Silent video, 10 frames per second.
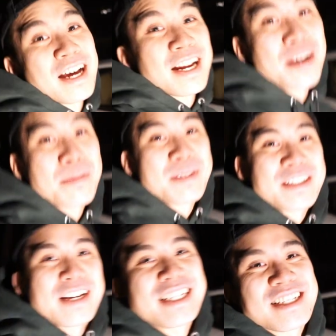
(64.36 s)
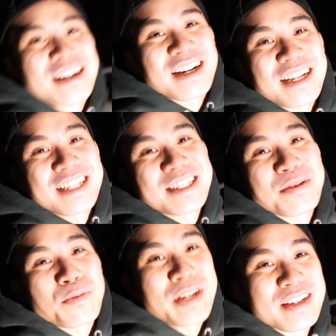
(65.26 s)
I don't know how much you guys are into
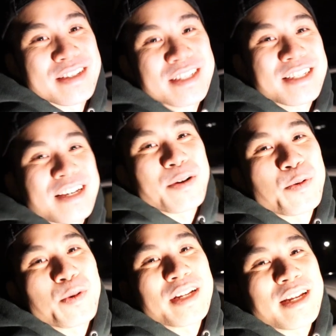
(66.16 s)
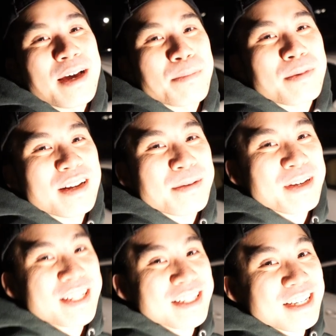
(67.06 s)
wheels and whatnot, but I
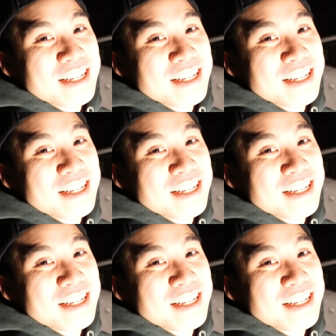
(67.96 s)
mean,